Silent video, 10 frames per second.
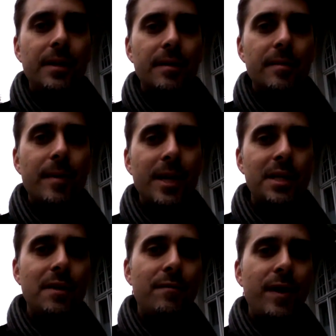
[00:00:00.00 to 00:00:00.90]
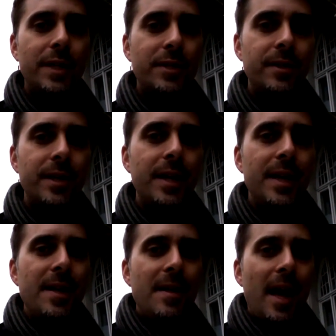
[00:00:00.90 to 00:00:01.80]
massive factory.
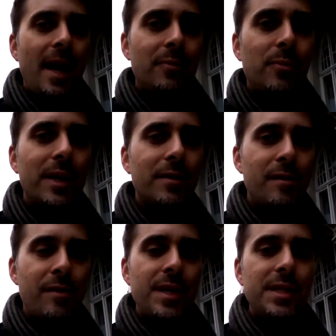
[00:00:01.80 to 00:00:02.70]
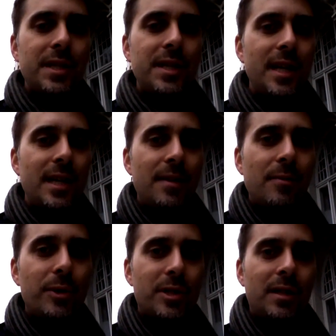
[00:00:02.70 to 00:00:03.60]
And one of the things they did
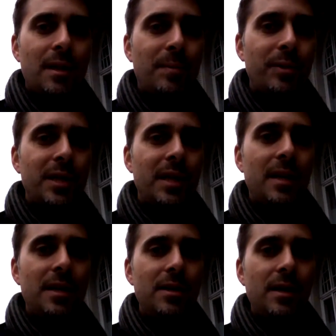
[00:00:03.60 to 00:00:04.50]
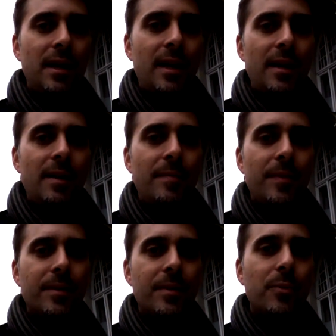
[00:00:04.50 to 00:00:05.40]
was that they put in
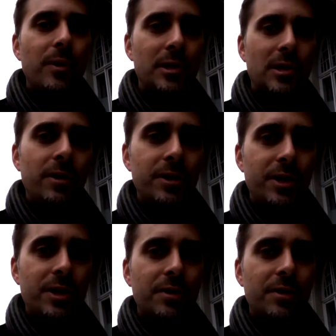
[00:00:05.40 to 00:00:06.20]
the world's largest